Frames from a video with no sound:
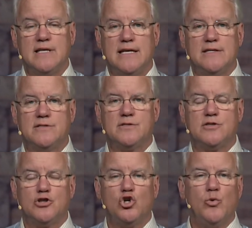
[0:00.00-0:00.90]
that it's
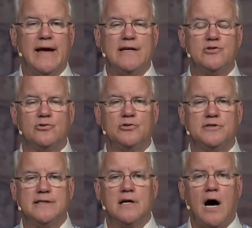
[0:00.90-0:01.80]
two
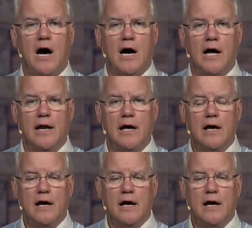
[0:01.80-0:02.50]
angels and God.